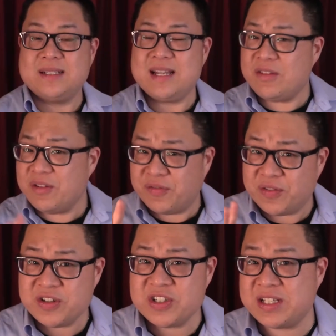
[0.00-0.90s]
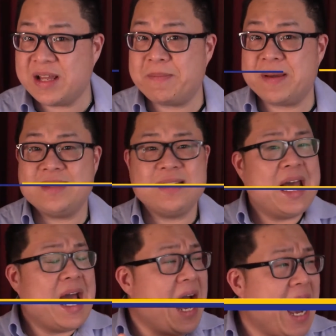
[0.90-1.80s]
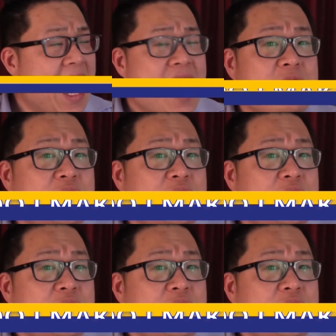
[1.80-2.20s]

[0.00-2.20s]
Now, the first step is, how